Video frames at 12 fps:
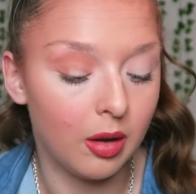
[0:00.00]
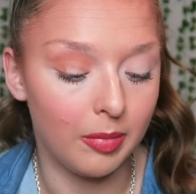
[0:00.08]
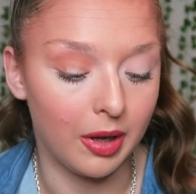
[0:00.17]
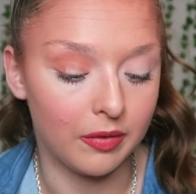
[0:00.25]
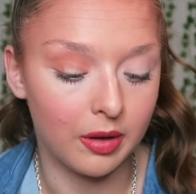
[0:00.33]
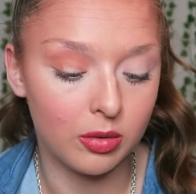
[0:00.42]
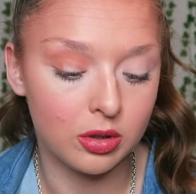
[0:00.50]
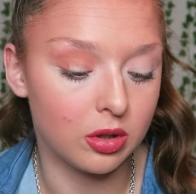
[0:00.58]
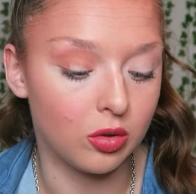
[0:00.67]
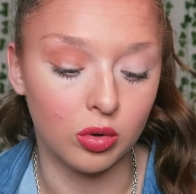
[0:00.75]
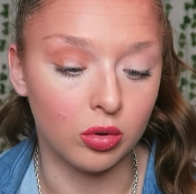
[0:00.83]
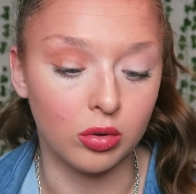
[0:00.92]
But if I was to
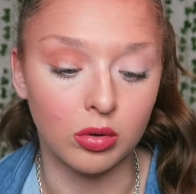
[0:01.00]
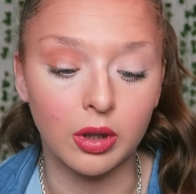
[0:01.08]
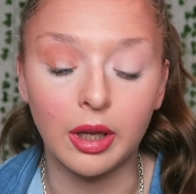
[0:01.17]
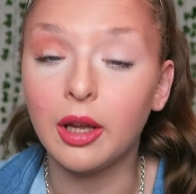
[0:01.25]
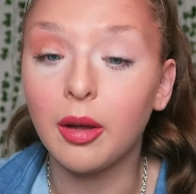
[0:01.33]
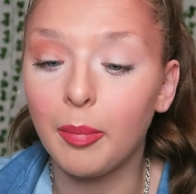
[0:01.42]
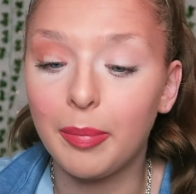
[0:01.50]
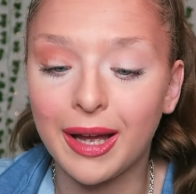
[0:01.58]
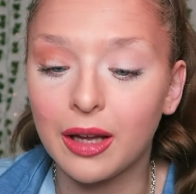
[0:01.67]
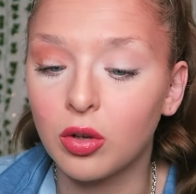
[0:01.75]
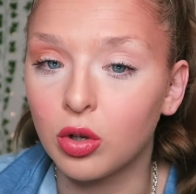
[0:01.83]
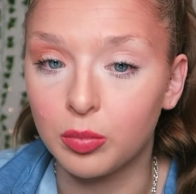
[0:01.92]
go like
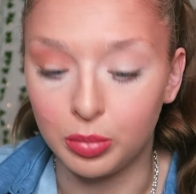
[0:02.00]
pink or